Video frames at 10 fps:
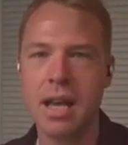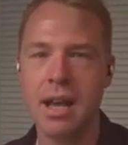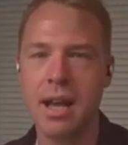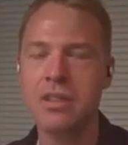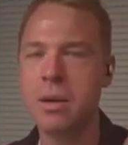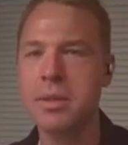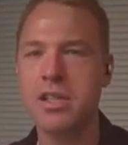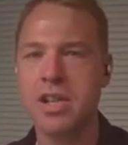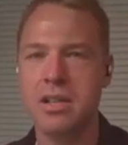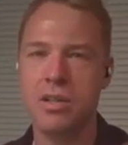Uh, I'll drop in the
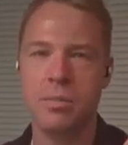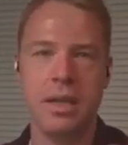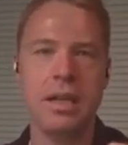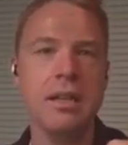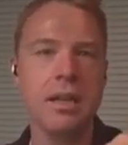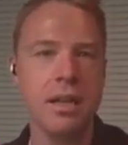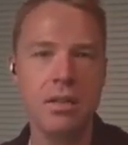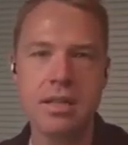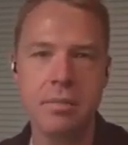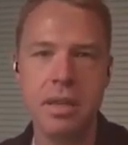chat too, but eh, you
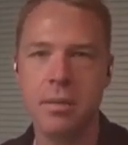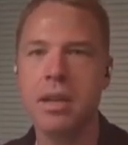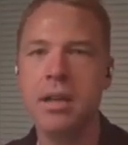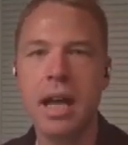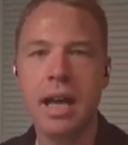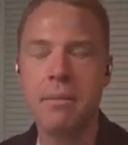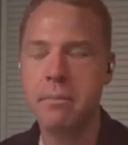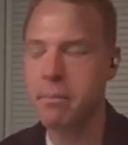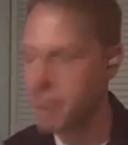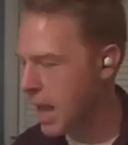can send me an email. I'm
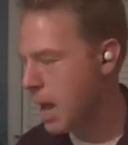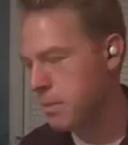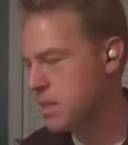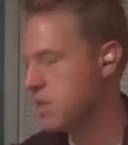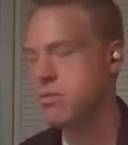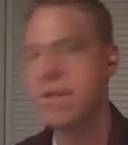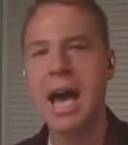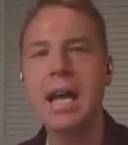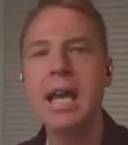happy to do that.